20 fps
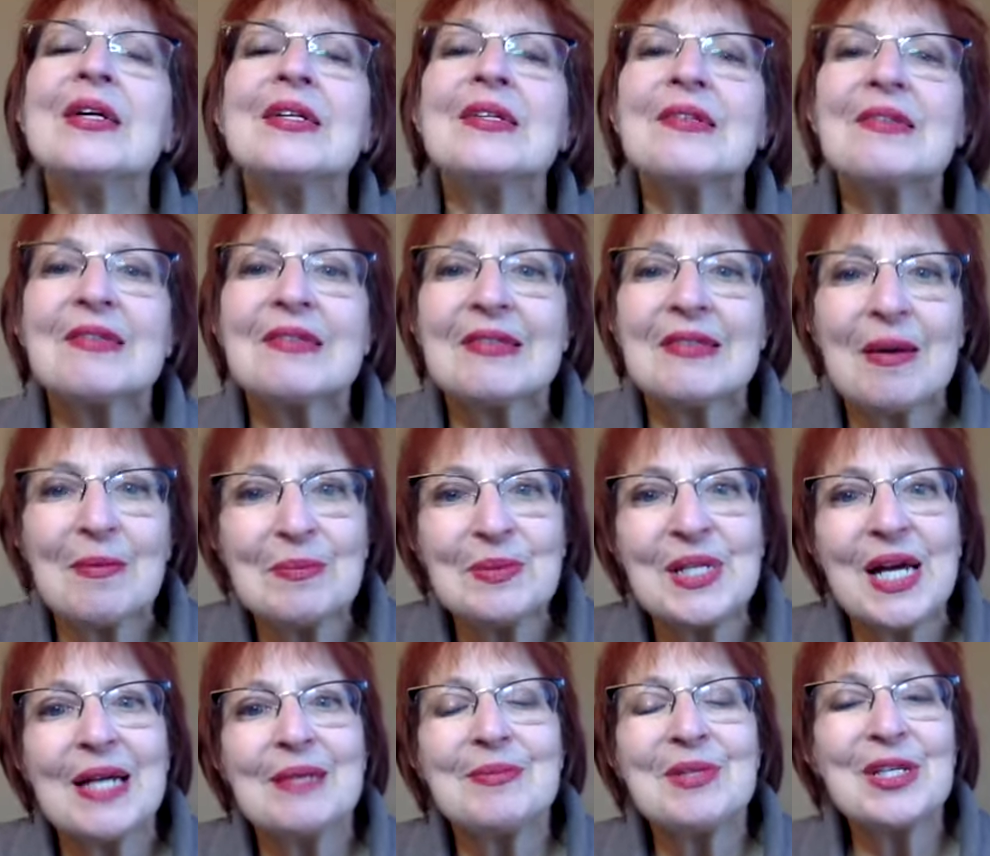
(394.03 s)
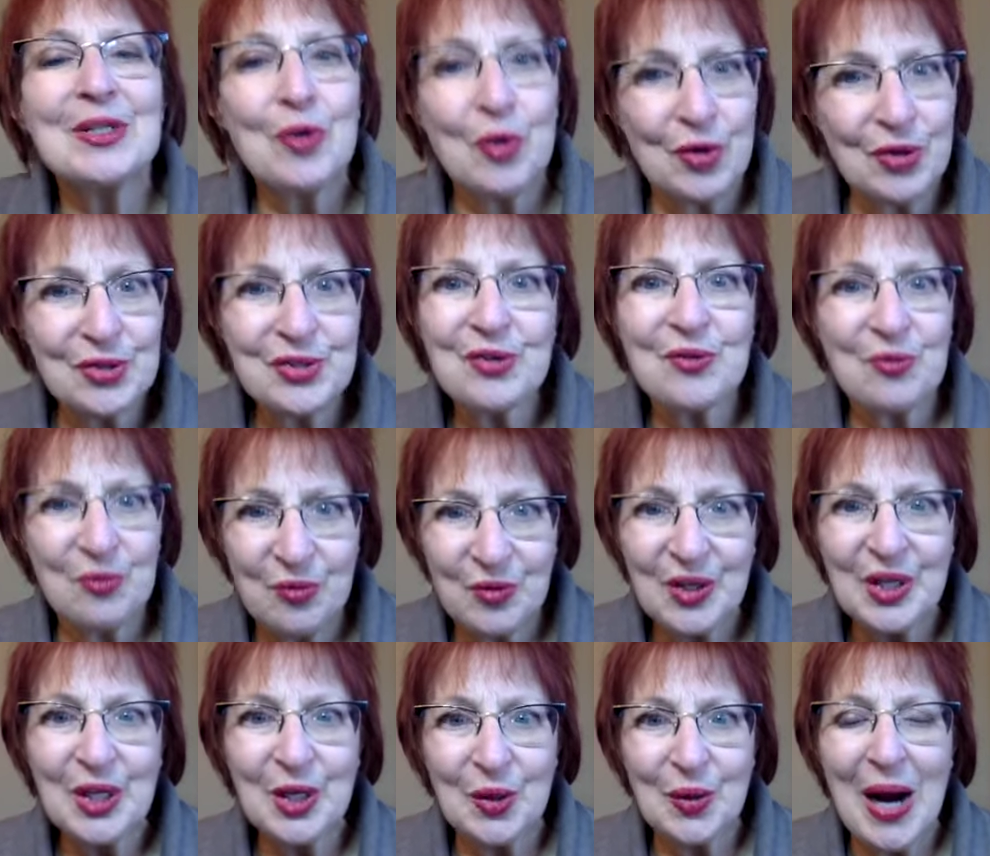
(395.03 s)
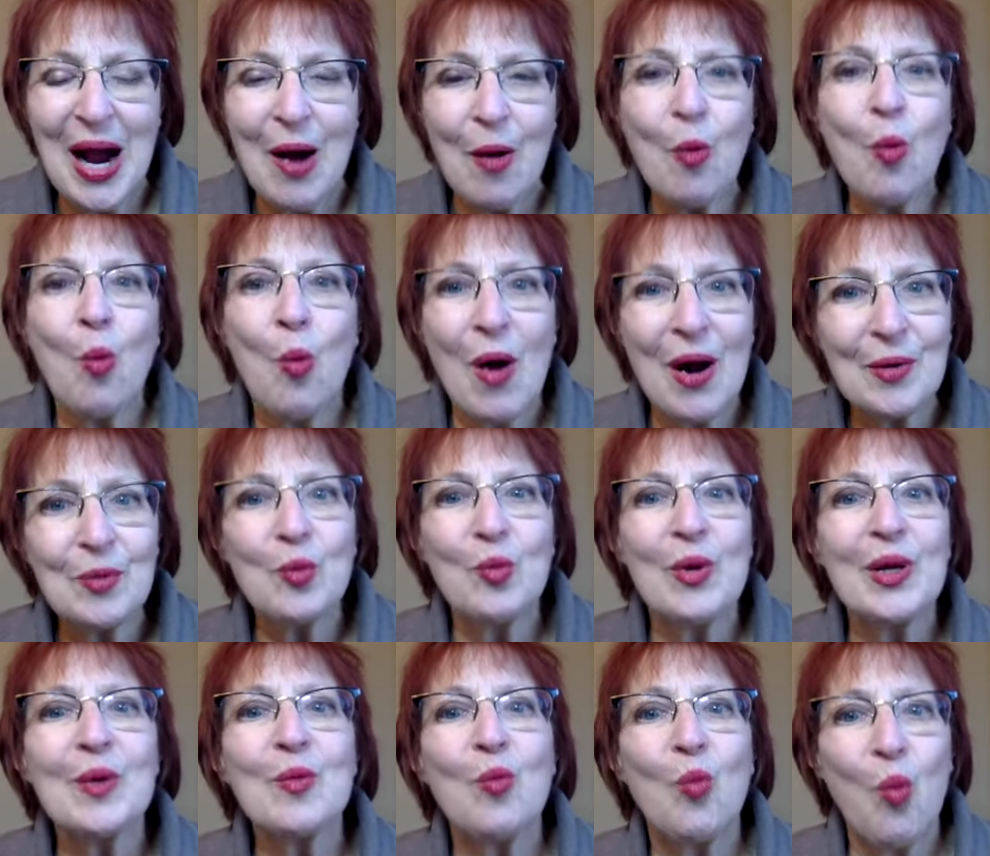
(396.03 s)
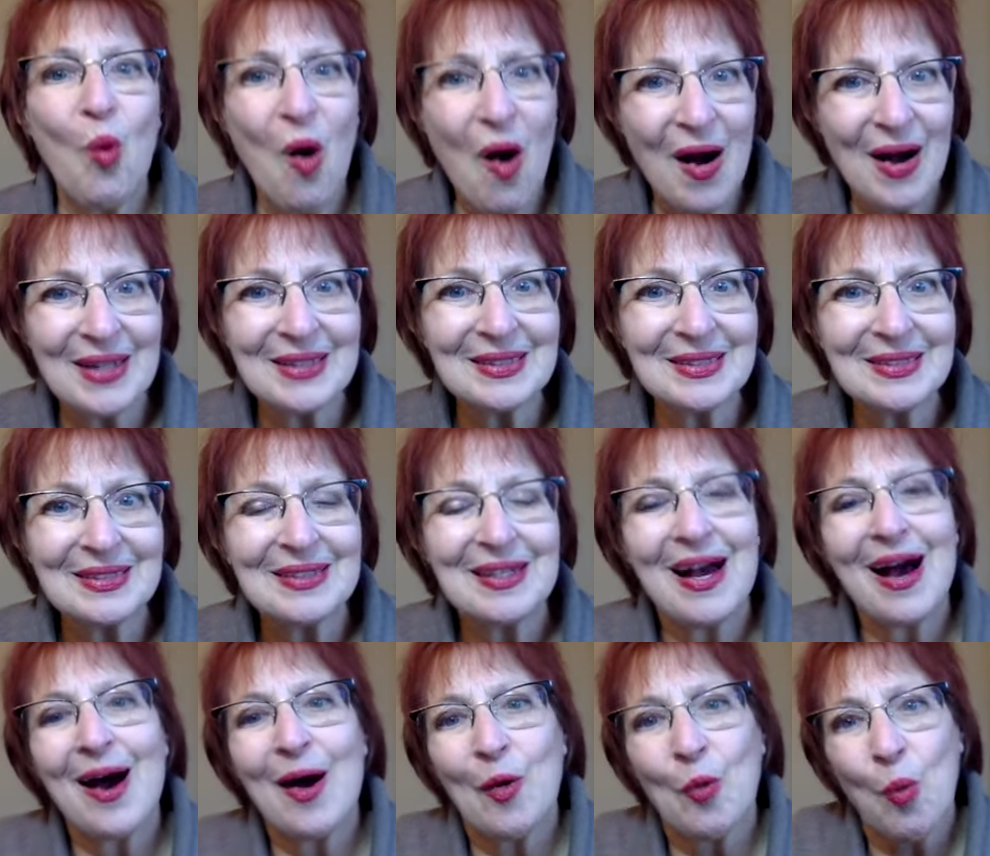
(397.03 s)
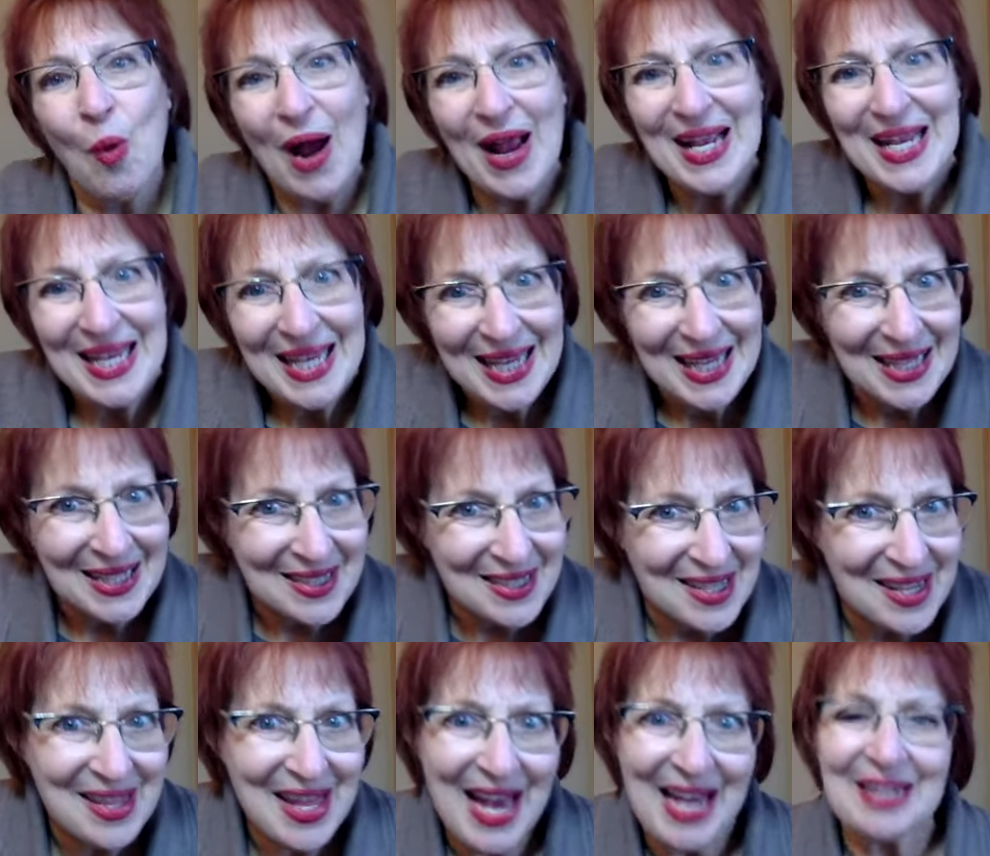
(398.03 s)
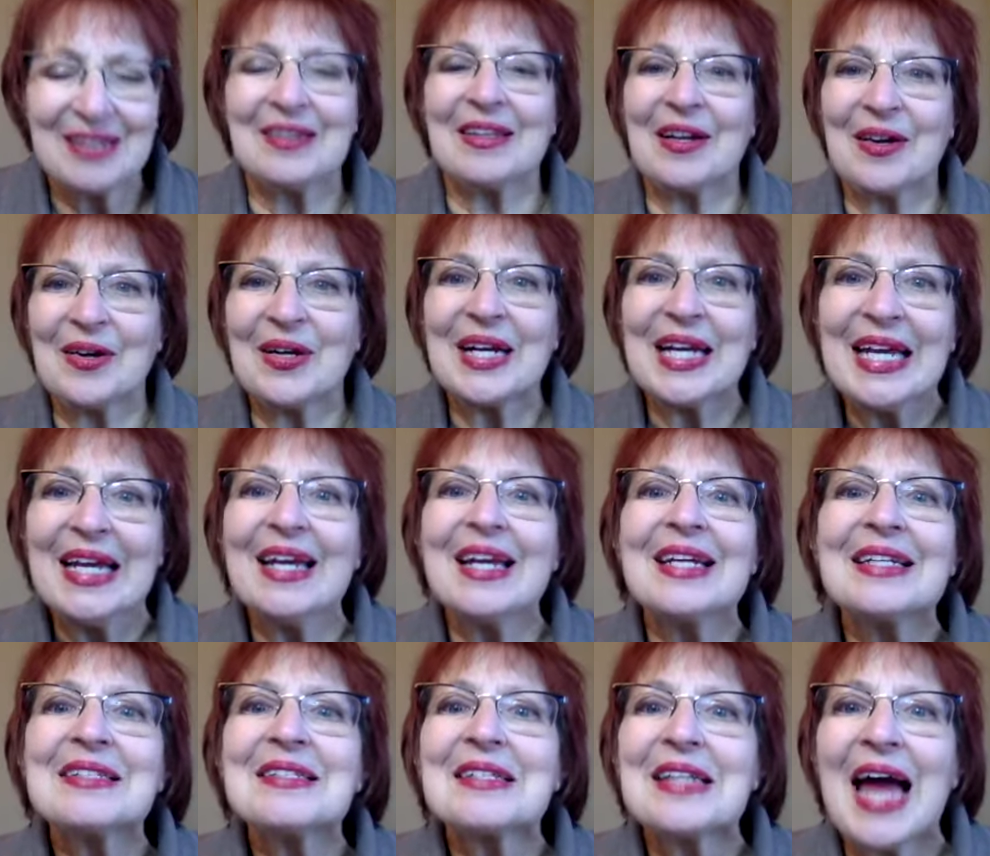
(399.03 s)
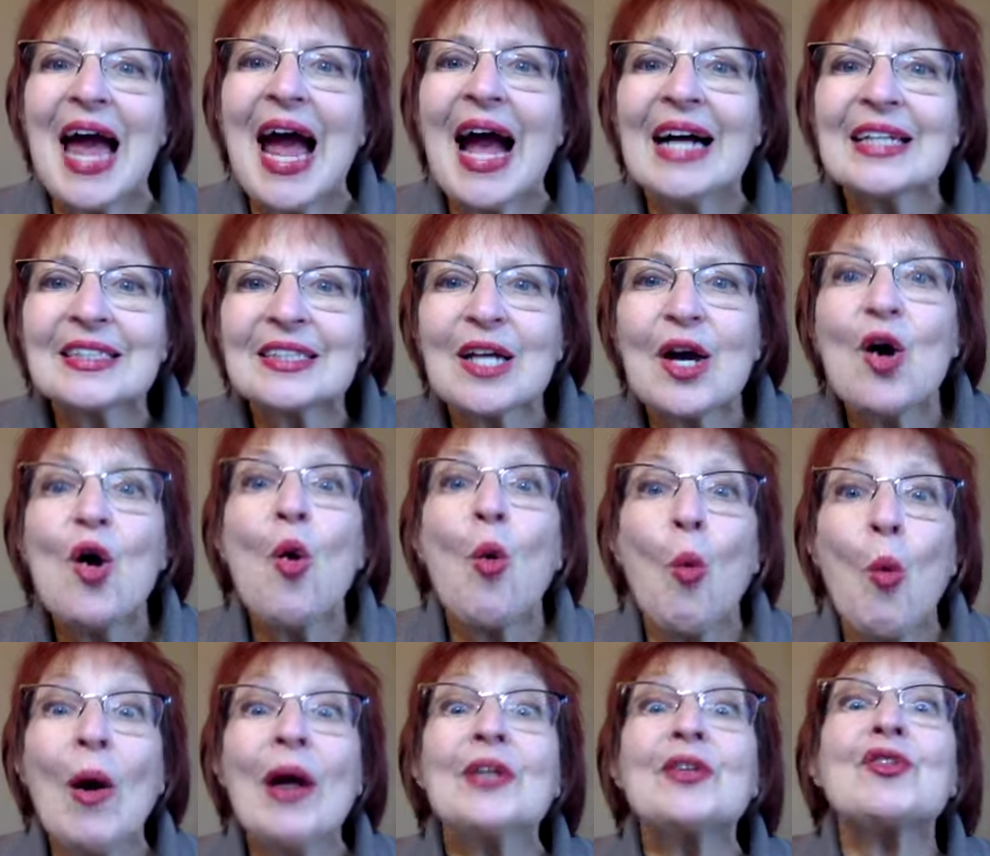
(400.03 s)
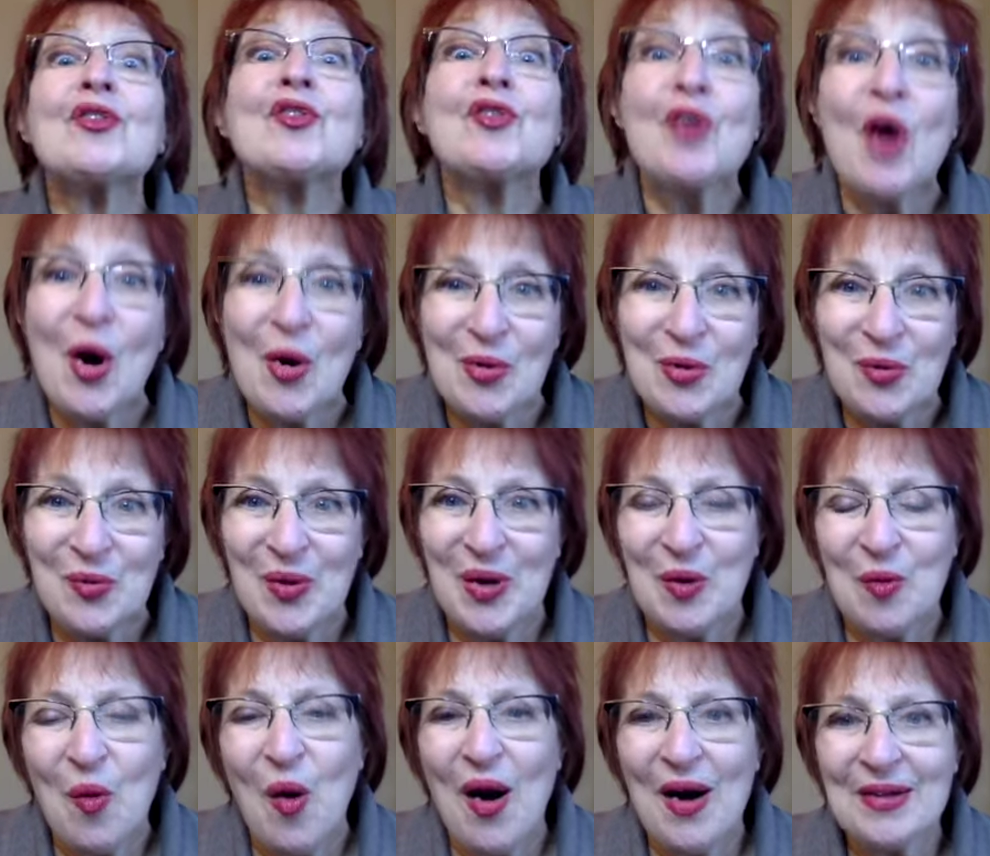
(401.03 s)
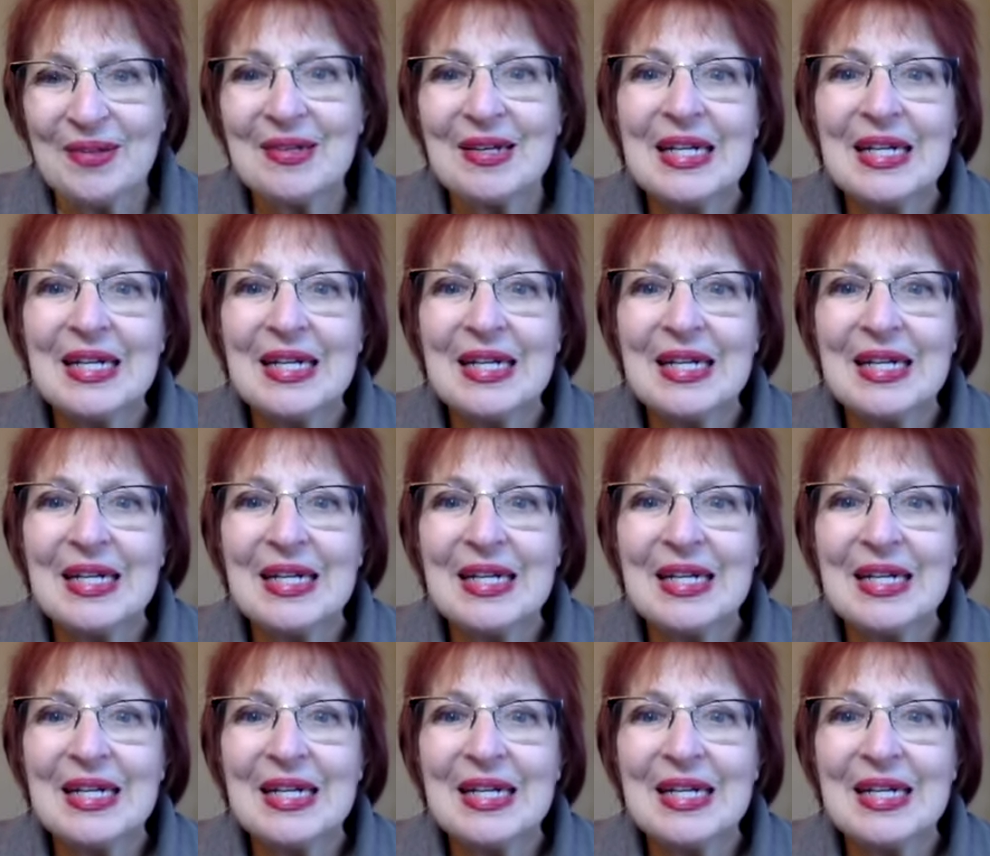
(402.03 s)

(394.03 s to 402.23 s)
Sometimes in order to figure out what we want, a way into that clarity is to ask, what don't we want?